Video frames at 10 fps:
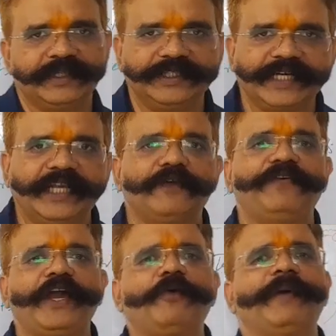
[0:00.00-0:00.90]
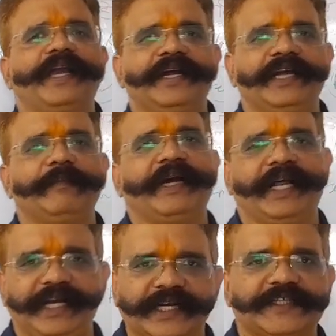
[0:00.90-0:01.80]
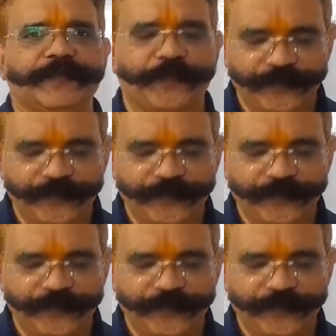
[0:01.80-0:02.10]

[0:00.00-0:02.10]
These are the ferromagnetic materials.